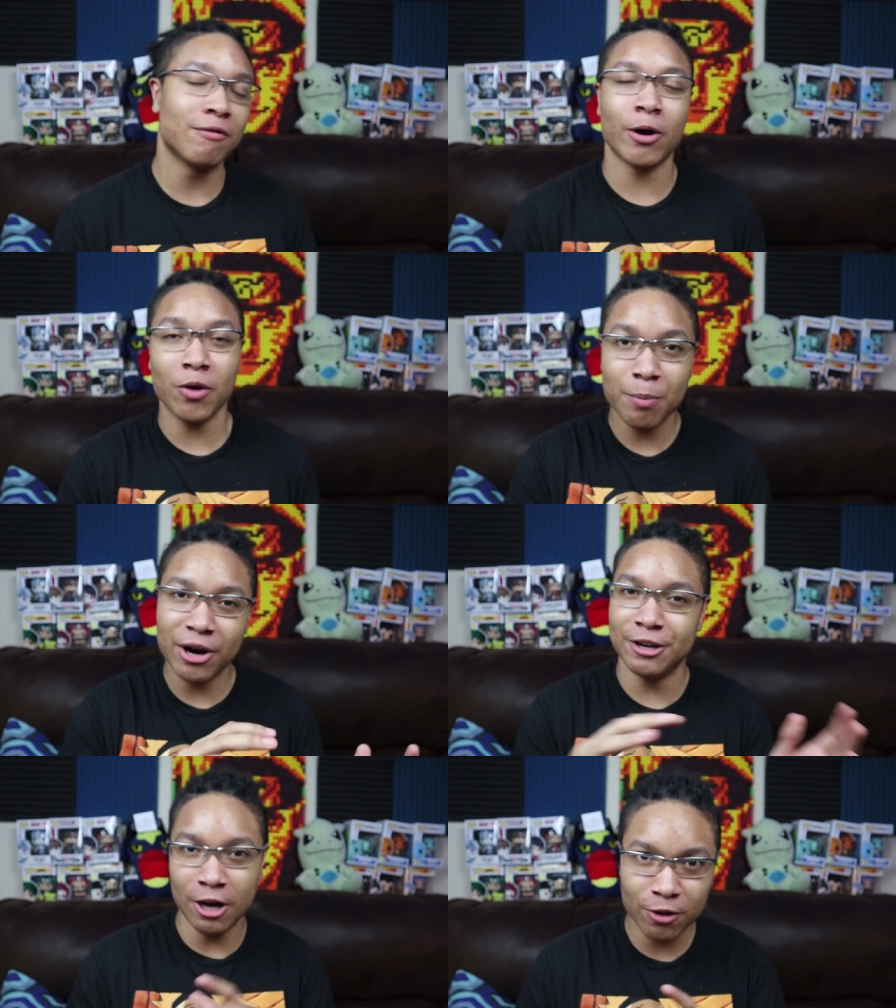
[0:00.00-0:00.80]
but if I want to
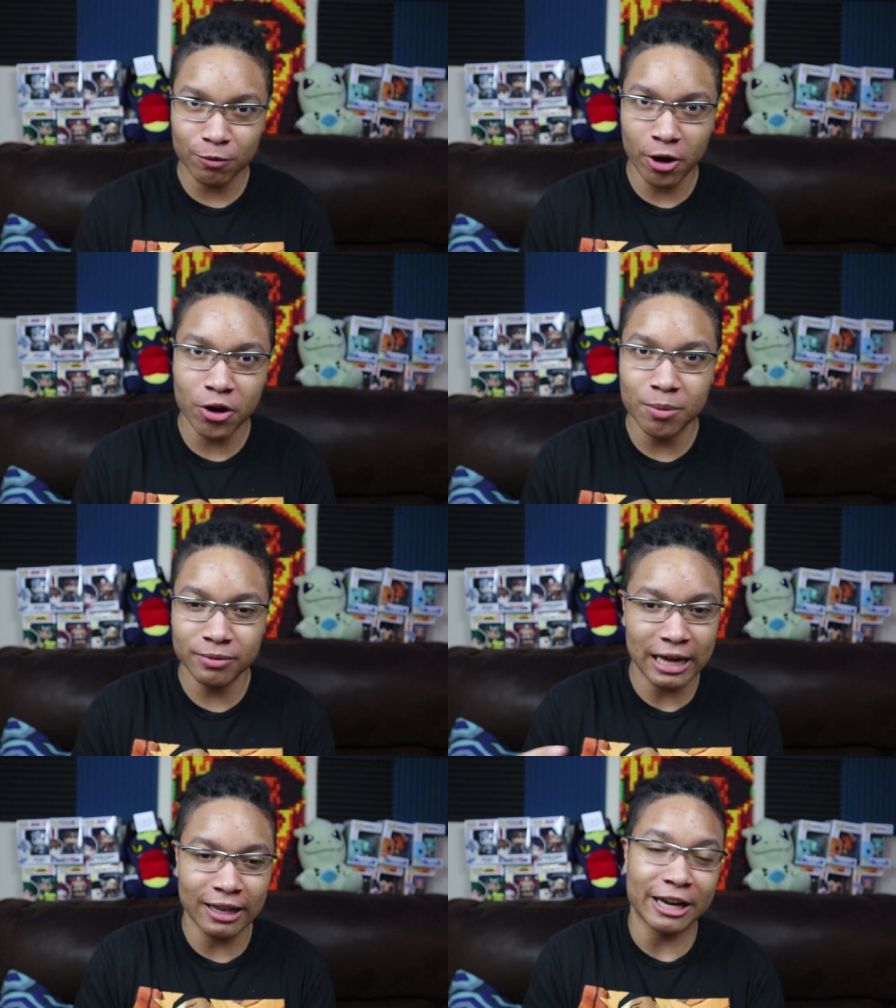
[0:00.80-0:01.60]
put another
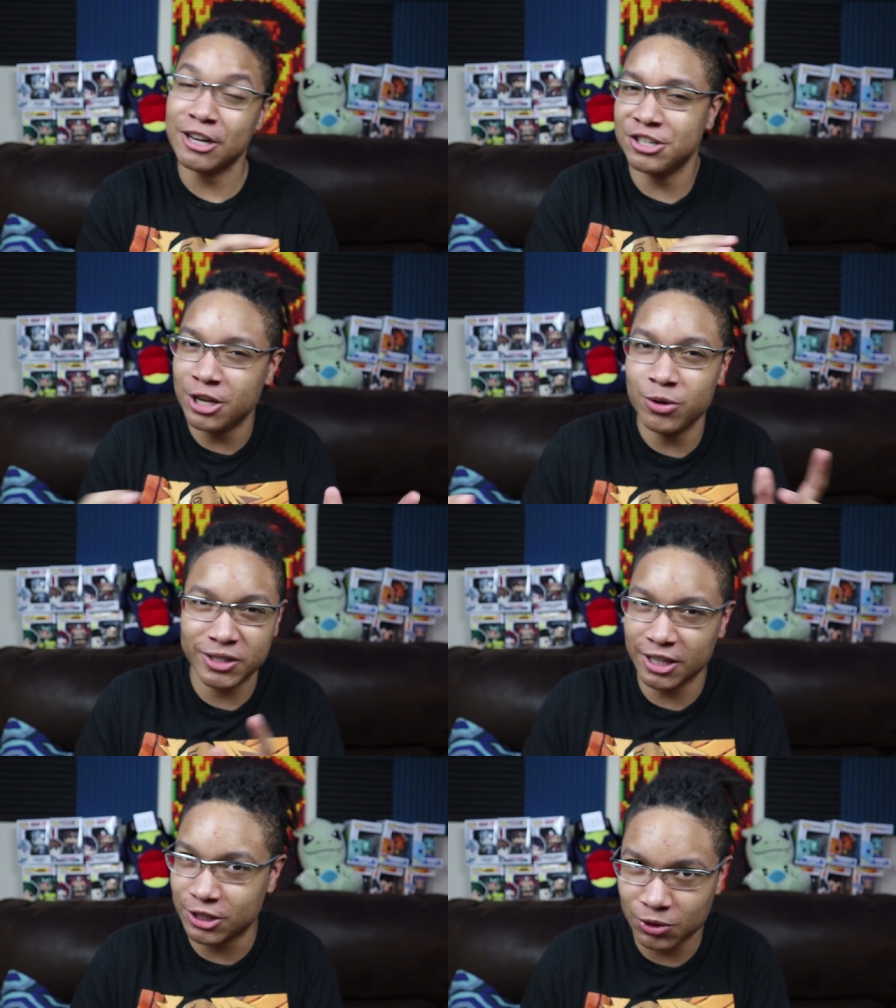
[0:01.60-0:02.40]
volume that like
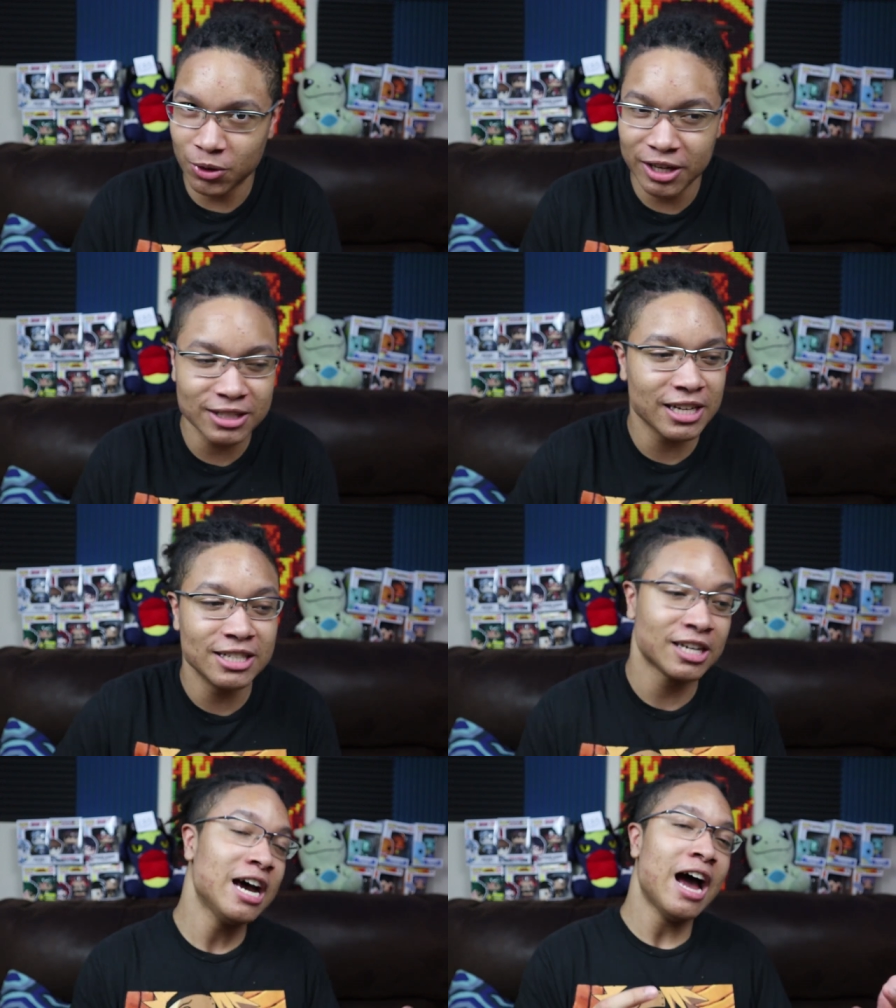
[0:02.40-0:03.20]
continues on the story in a
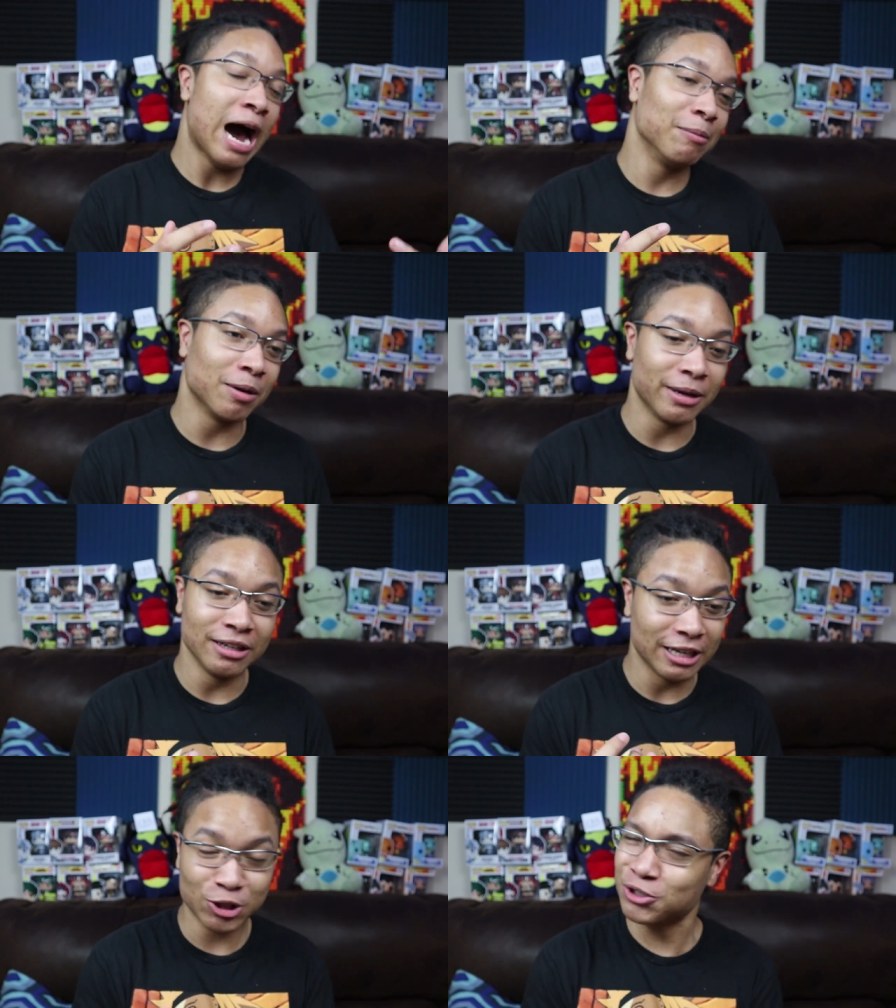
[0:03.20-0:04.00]
sense, I'm going to
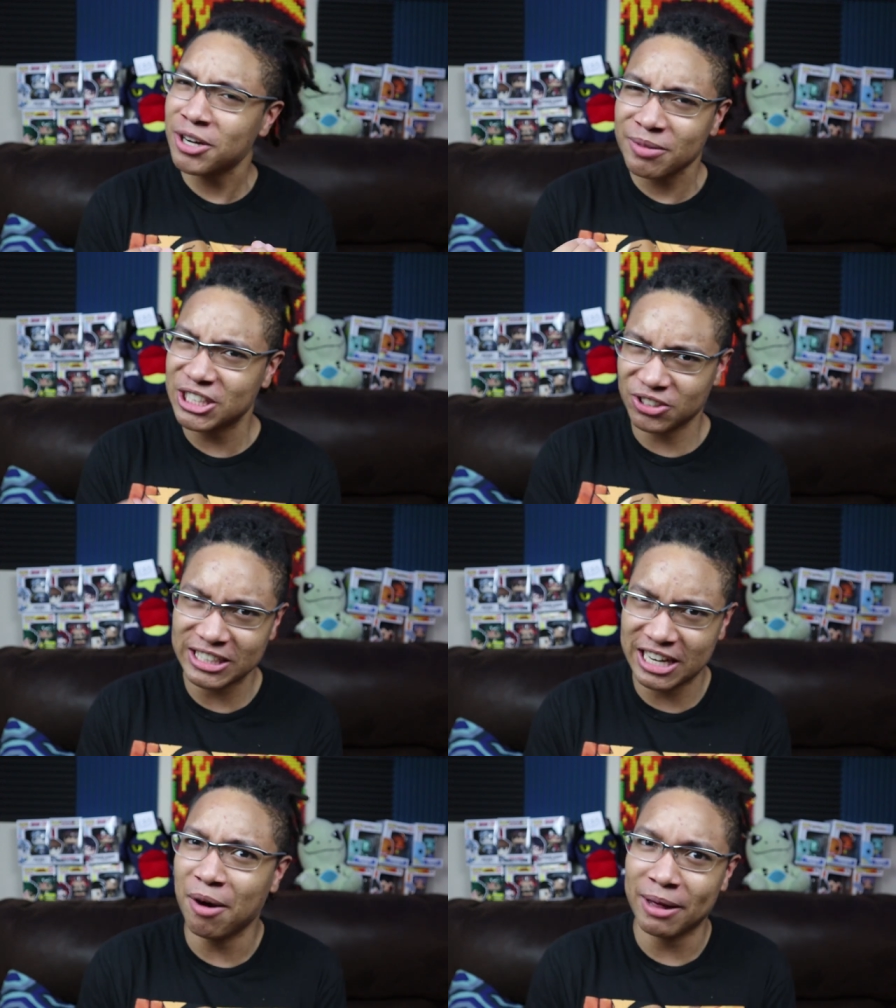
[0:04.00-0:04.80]
be extremely
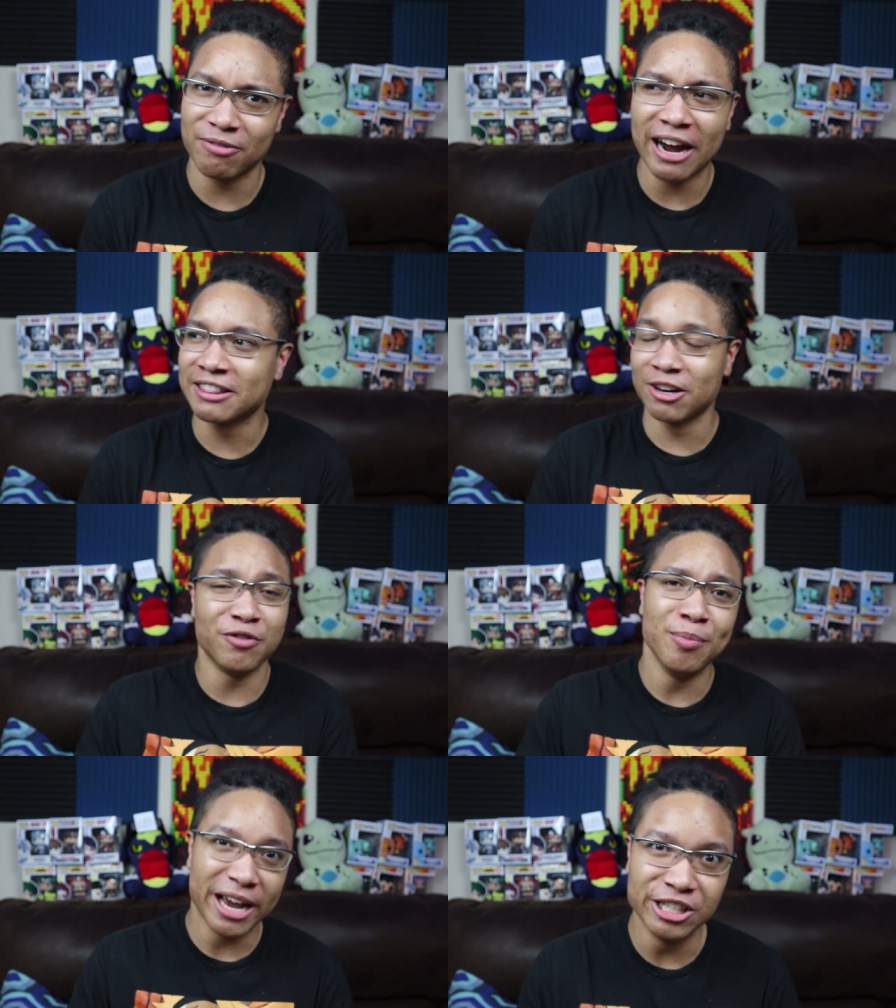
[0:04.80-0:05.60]
stressed out by the fact that
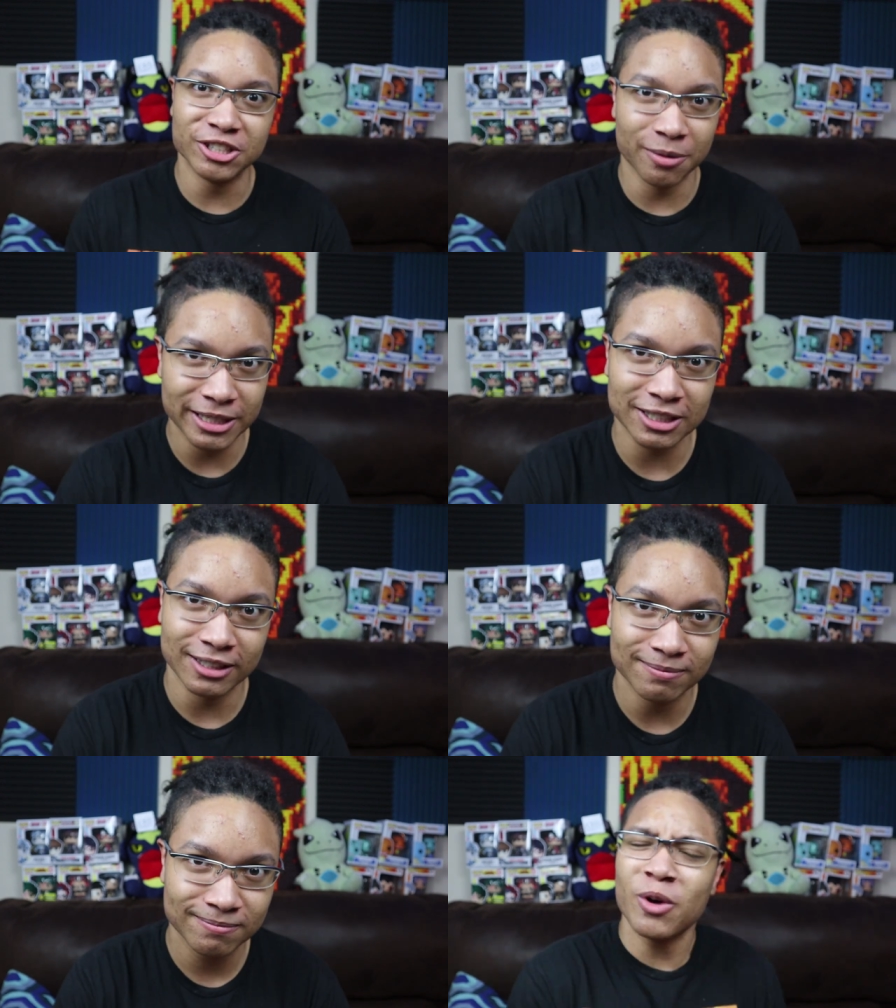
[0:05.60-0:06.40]
a few pages are missing.